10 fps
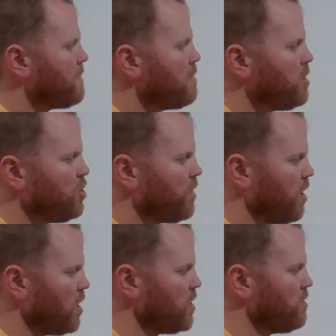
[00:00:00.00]
But you can
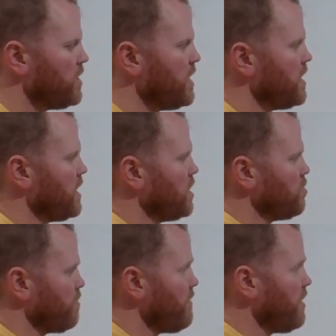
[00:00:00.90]
also see that the
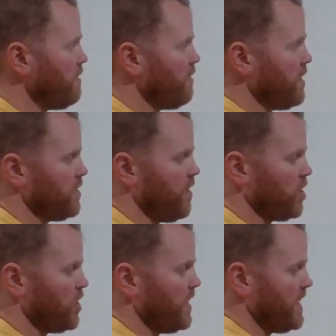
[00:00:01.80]
derivative of this
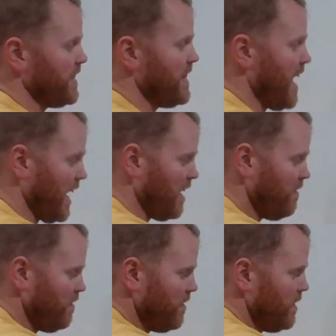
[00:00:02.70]
function is negative
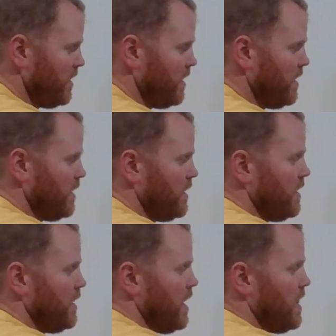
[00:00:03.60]

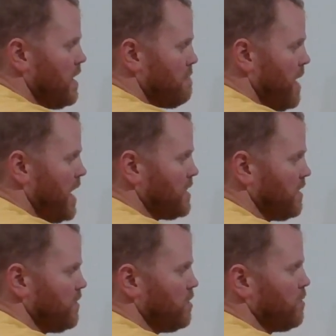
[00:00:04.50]
and then positive.
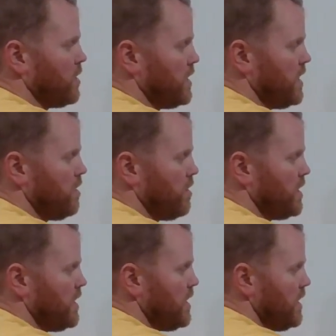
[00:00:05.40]
So we're
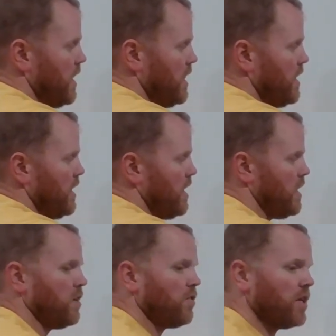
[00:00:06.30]
decreasing and then
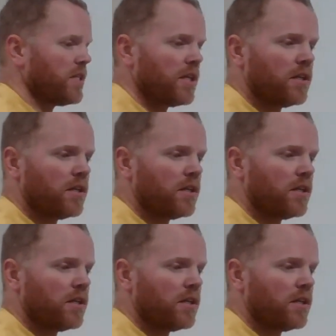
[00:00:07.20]
increasing.